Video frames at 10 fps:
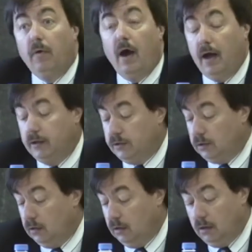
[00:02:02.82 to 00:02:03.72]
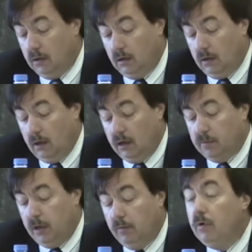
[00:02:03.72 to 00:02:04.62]
rights and
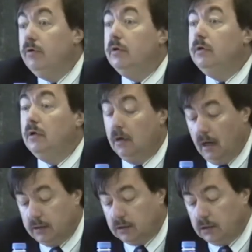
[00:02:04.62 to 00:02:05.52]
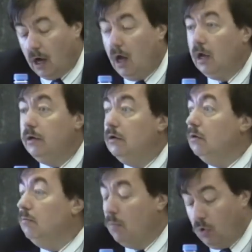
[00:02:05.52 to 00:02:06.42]
to be rooted in a solid
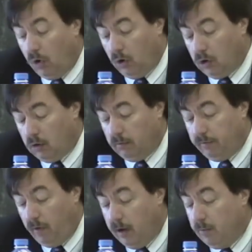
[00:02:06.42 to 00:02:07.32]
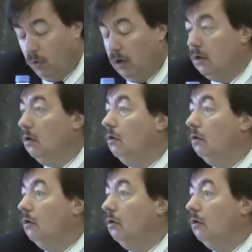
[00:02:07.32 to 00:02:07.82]
moral framework.